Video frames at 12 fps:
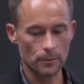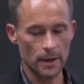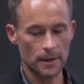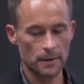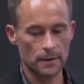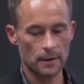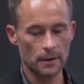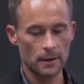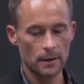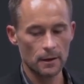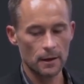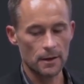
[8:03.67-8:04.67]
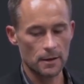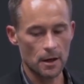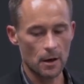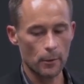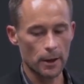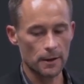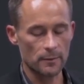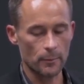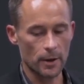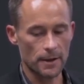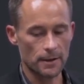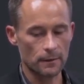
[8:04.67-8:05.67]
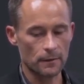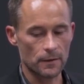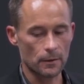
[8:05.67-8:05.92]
risk is not quite as impressive.